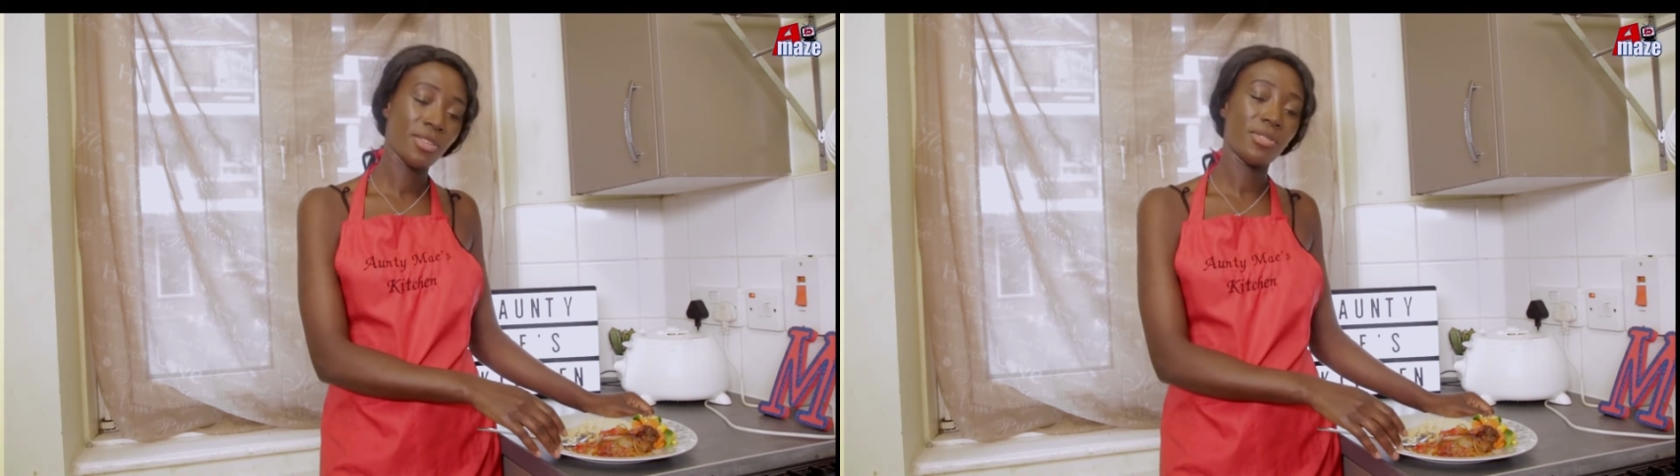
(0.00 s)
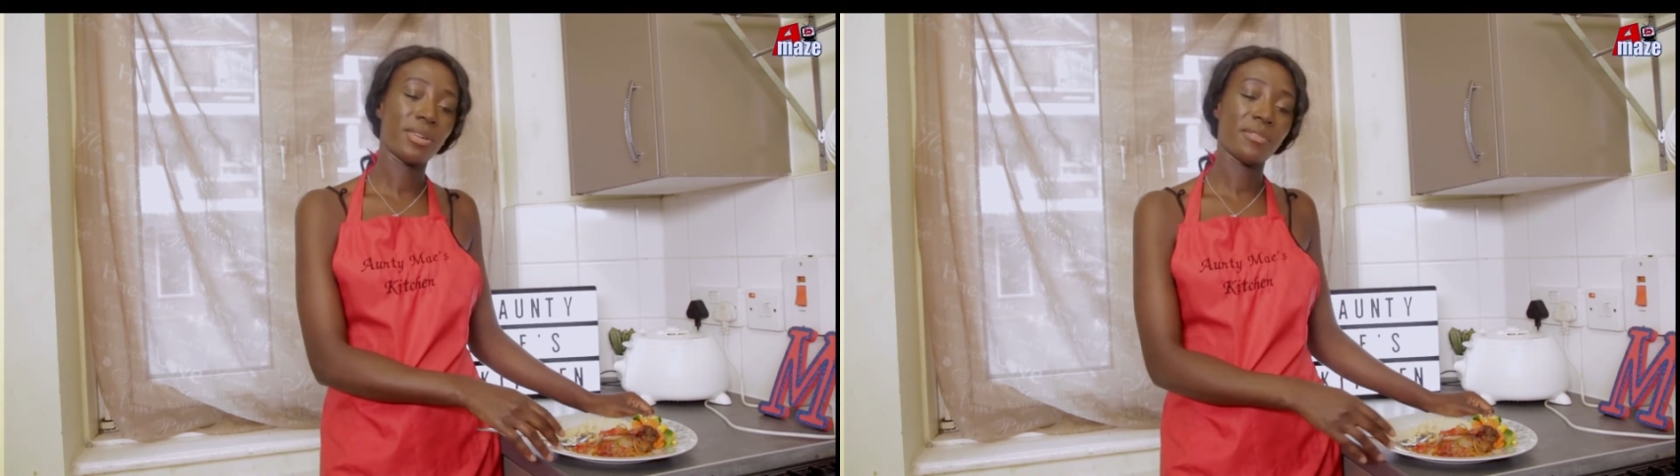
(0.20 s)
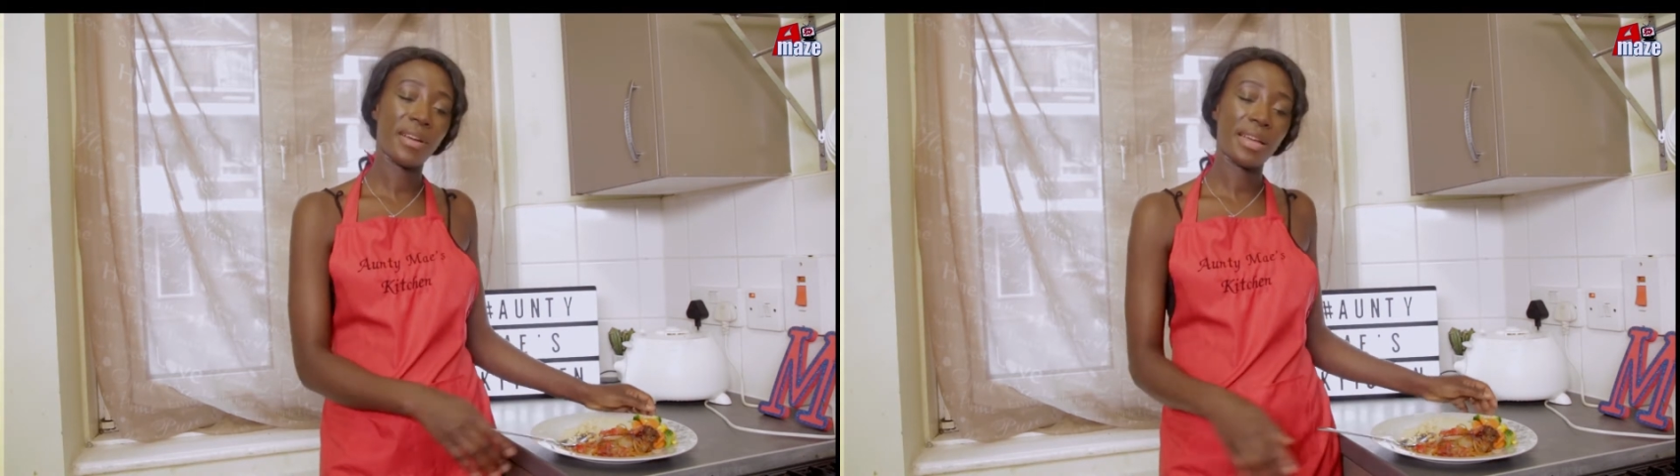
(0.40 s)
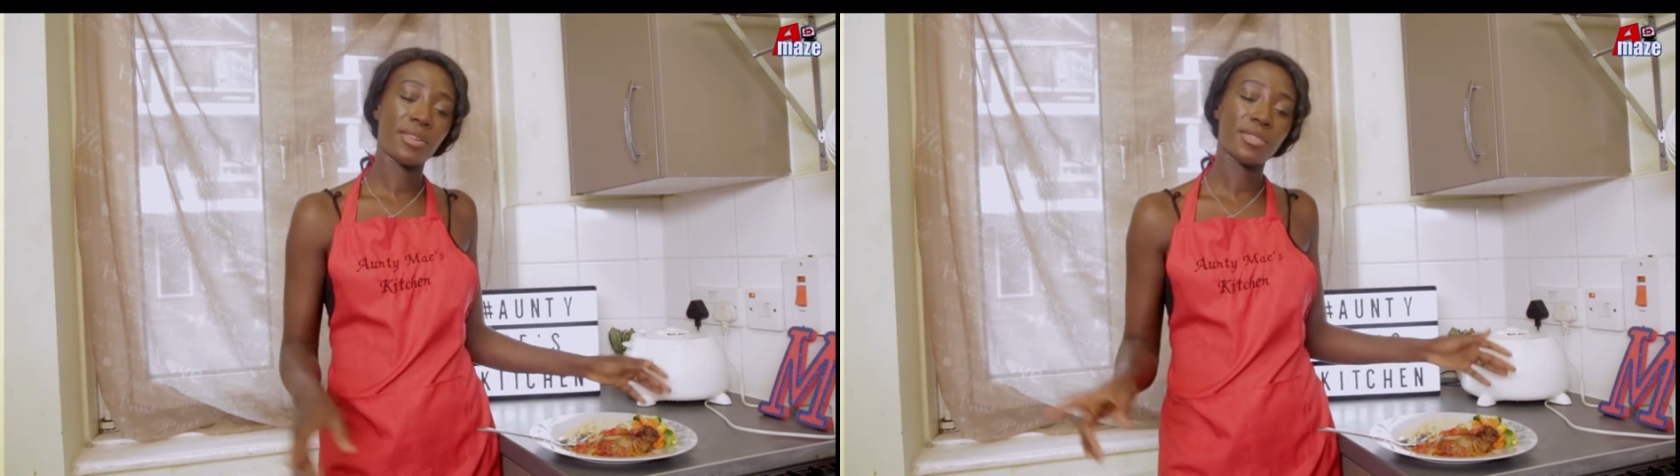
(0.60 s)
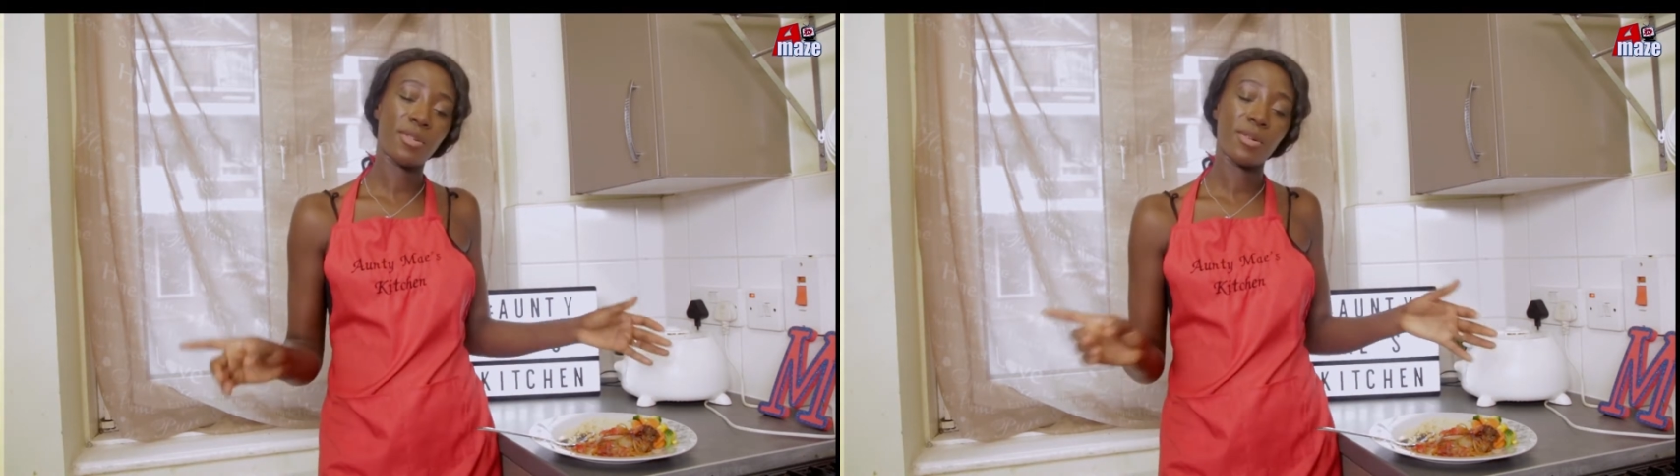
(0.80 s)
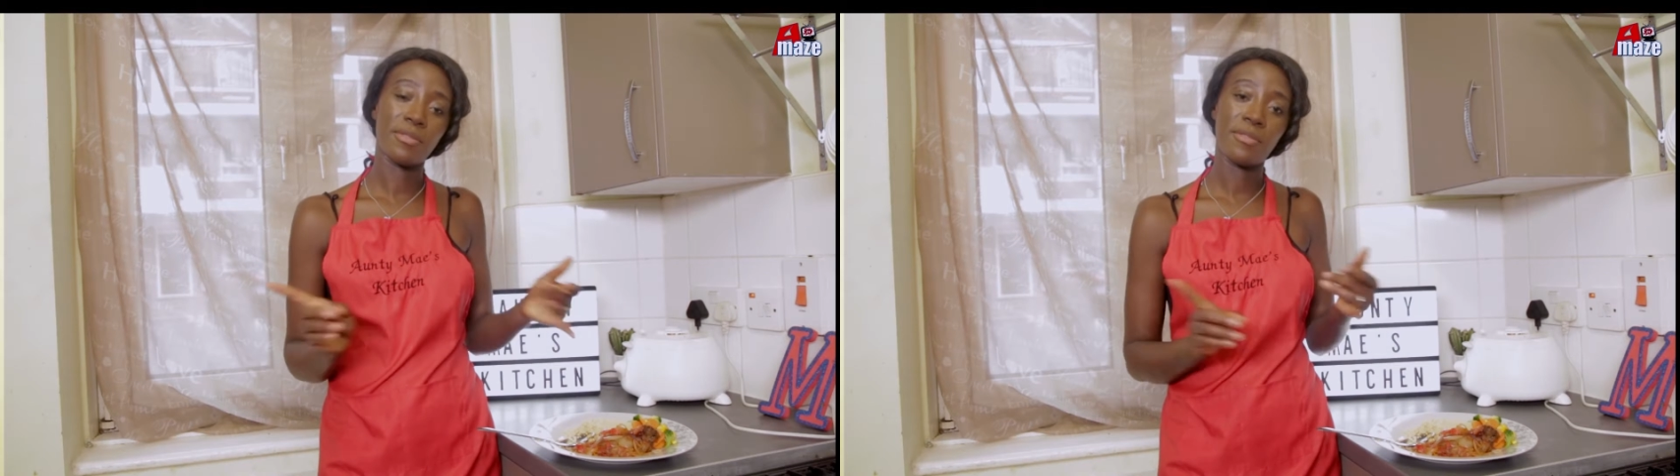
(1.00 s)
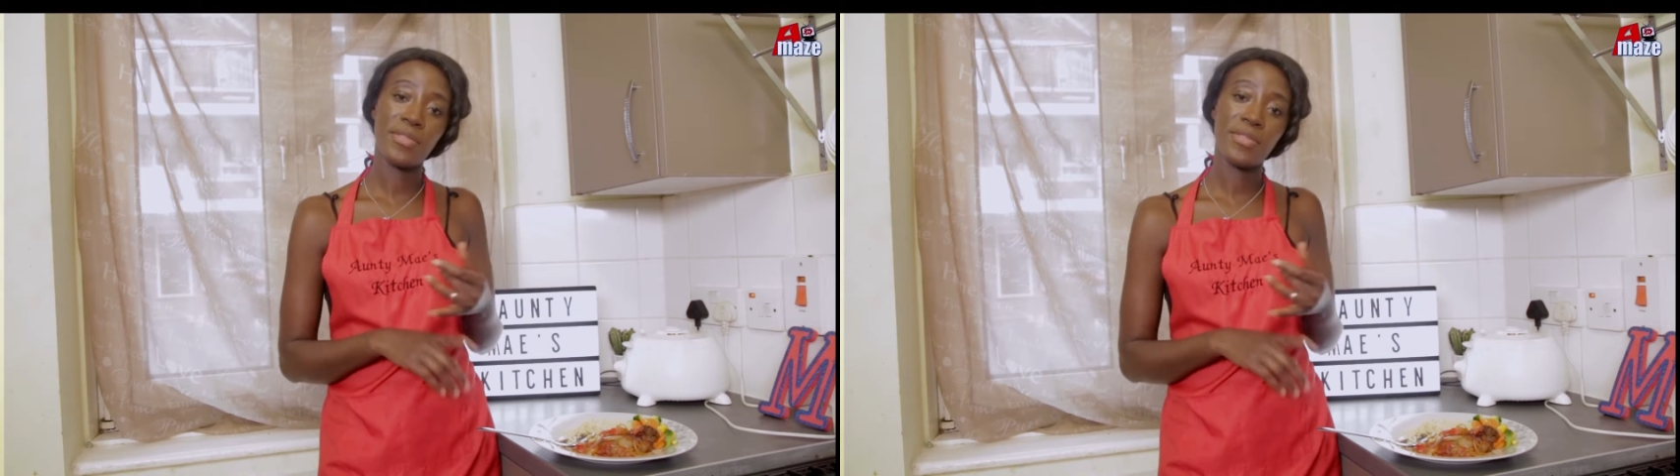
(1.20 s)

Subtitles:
You can find us on